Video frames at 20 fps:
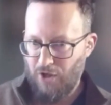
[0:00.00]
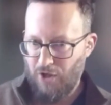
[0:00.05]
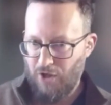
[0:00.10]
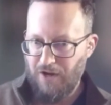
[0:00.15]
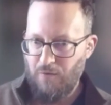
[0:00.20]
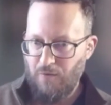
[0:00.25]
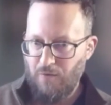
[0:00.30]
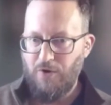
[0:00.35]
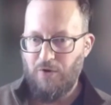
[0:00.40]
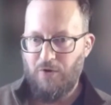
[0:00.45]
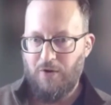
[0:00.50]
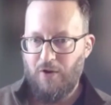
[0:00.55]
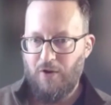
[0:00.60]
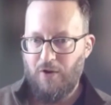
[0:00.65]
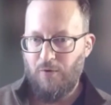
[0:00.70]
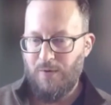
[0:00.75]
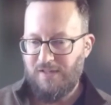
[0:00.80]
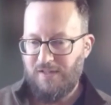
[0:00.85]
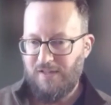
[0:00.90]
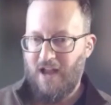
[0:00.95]
plugin where you could
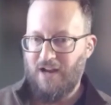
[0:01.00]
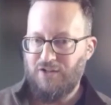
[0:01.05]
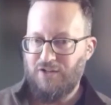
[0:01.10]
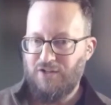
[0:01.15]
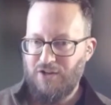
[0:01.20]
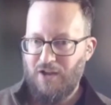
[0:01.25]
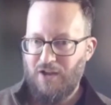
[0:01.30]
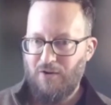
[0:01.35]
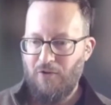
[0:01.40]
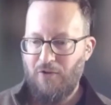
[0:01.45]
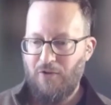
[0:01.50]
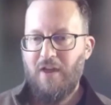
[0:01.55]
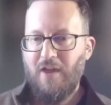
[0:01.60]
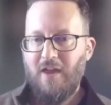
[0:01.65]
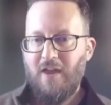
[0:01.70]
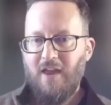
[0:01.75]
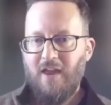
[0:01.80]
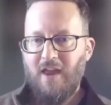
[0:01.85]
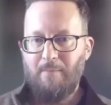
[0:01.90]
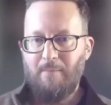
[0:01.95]
go to a Slack channel
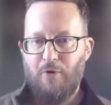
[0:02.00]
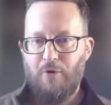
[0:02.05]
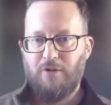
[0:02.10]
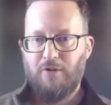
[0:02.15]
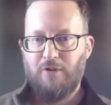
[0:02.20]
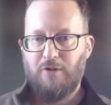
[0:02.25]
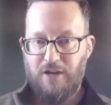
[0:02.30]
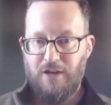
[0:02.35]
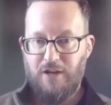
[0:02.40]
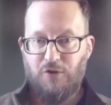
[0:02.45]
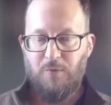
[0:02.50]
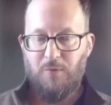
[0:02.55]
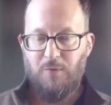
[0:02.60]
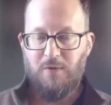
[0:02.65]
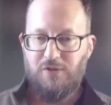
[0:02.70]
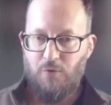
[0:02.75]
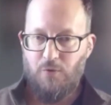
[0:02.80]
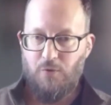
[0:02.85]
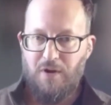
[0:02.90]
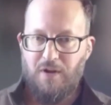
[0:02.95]
and put a link to a
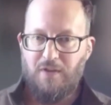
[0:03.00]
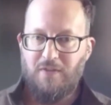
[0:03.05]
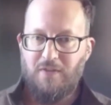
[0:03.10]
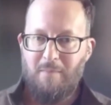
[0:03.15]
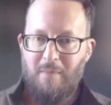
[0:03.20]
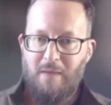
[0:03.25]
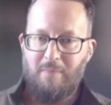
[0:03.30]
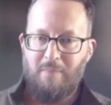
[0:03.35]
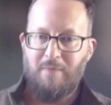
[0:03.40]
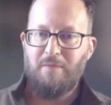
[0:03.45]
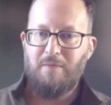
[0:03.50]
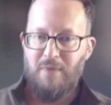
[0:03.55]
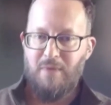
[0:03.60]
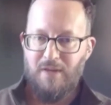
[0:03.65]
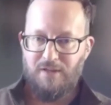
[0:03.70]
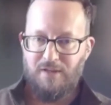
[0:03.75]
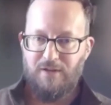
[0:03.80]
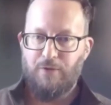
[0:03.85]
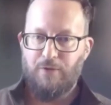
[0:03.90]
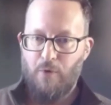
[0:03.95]
story that maybe
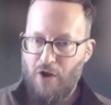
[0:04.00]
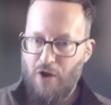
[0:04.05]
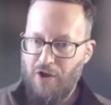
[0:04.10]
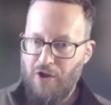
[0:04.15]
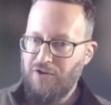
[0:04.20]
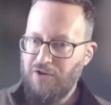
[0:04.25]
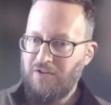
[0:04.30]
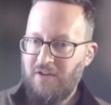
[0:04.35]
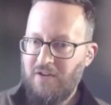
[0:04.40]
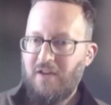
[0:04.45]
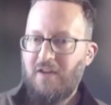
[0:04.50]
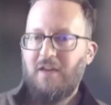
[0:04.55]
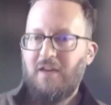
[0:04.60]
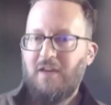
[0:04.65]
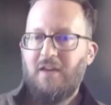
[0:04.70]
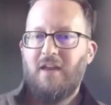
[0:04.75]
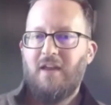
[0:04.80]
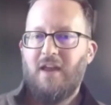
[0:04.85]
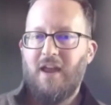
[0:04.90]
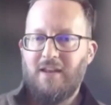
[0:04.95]
missed the run
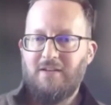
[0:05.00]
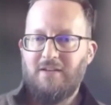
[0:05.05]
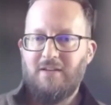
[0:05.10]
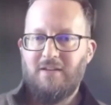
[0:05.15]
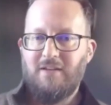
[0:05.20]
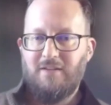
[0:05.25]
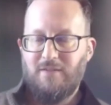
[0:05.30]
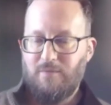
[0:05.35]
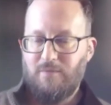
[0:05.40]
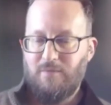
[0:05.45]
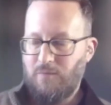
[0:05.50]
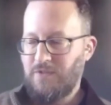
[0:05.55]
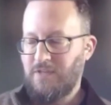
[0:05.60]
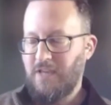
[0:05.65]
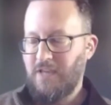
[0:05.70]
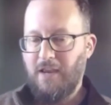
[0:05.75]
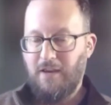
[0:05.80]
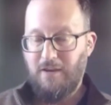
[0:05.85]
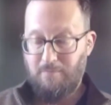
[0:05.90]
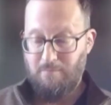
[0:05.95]
and
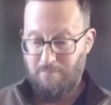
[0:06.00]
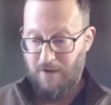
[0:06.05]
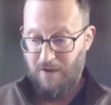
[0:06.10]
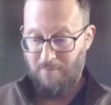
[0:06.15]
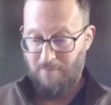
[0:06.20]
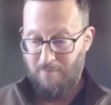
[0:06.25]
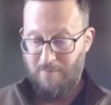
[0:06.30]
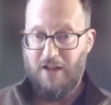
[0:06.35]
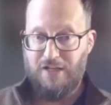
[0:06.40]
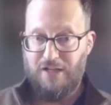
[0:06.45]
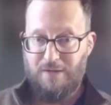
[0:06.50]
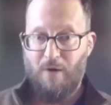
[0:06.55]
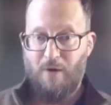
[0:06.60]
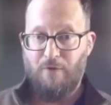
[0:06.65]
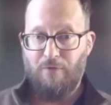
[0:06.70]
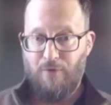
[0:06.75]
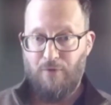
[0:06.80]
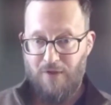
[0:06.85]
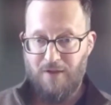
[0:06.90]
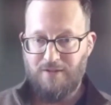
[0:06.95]
say, give me the
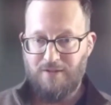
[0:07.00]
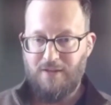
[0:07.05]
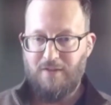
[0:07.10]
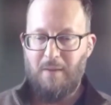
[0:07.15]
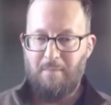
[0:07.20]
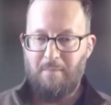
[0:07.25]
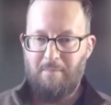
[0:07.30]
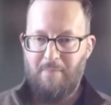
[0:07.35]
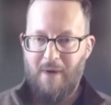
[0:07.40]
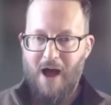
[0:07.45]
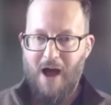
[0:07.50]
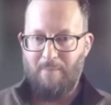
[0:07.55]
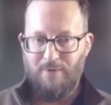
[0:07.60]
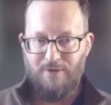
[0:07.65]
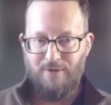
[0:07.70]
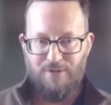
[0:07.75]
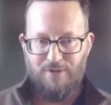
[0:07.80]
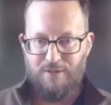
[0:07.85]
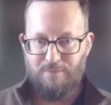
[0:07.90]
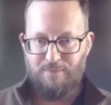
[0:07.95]
HTML for this. And then
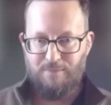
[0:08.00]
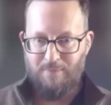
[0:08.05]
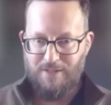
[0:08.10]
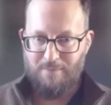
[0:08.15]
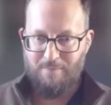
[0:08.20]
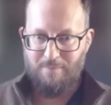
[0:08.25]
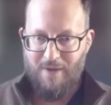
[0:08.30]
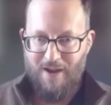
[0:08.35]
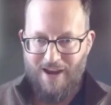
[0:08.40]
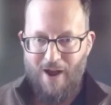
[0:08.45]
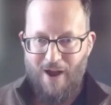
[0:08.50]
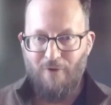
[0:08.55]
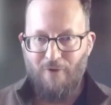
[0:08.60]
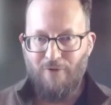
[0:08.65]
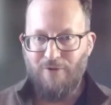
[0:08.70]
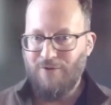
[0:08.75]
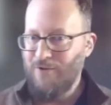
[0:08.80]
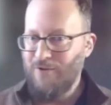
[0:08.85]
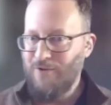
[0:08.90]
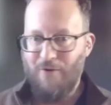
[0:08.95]
it just spits it back
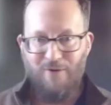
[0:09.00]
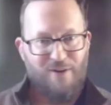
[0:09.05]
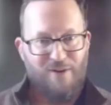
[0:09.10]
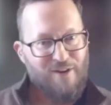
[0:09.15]
out,